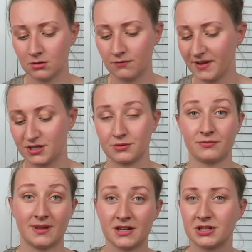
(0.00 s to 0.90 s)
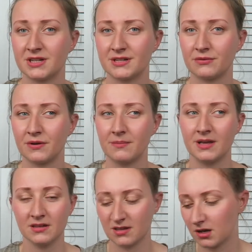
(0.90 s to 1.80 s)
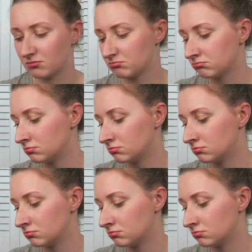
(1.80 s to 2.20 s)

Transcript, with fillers: best shots from last year still fit me so